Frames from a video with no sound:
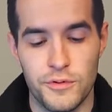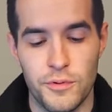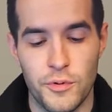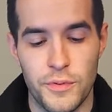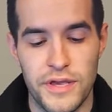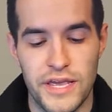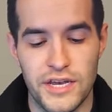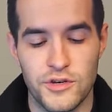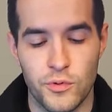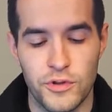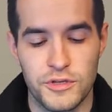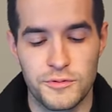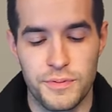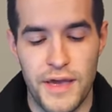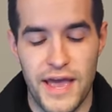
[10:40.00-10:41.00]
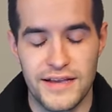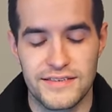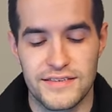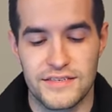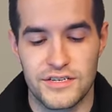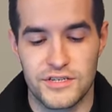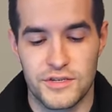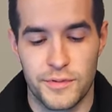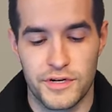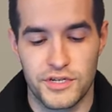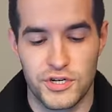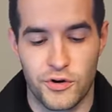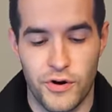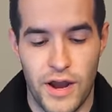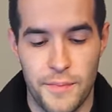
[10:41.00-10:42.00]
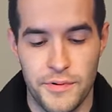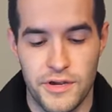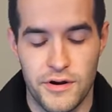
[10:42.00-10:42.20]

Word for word: when we get duelist packs, it's just a bunch of crappy